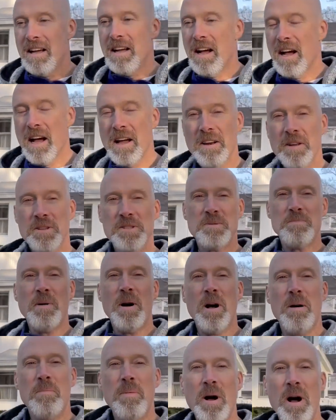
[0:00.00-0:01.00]
on a
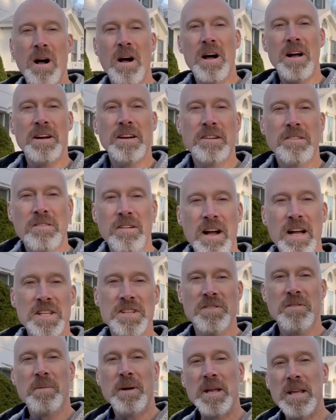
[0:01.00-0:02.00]
small pond across
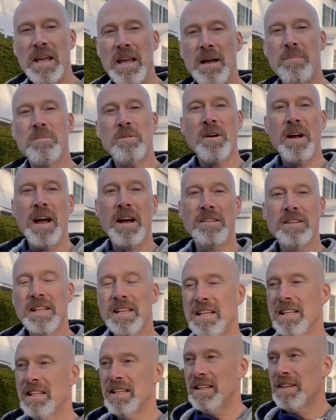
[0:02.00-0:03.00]
from a campground,
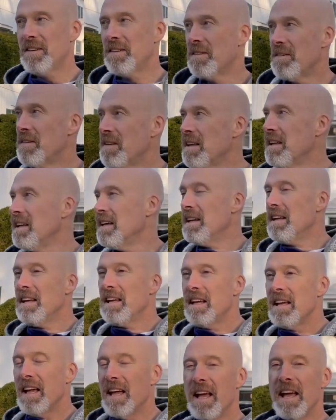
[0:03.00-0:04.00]

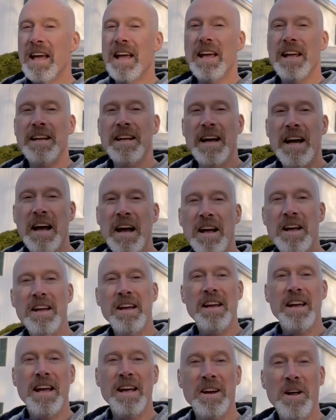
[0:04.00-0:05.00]
and
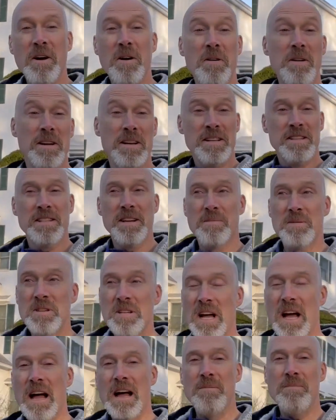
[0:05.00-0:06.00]
I know in the
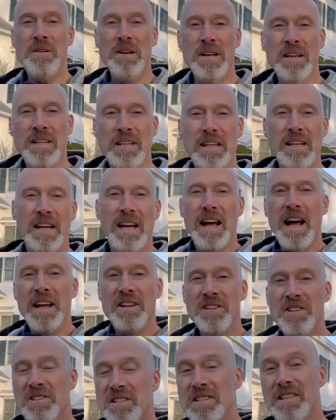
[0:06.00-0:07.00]
summertime I
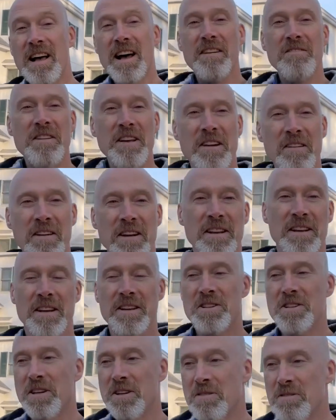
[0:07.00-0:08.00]
just love hearing the
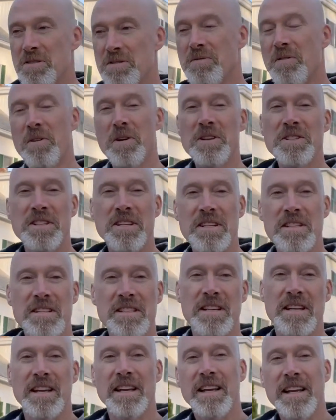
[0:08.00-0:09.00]
children's
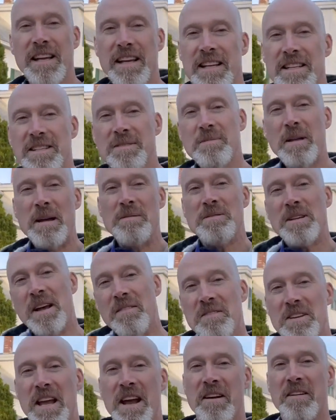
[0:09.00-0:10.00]
voices. Sometimes they have
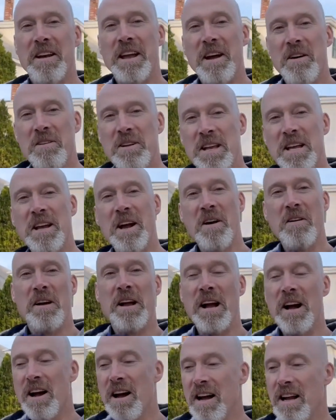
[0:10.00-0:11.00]
karaoke
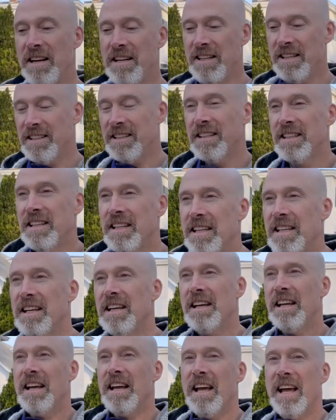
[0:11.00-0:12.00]
going on,
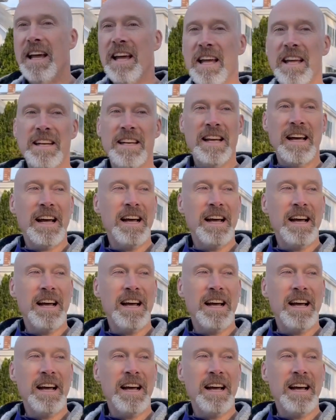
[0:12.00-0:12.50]
and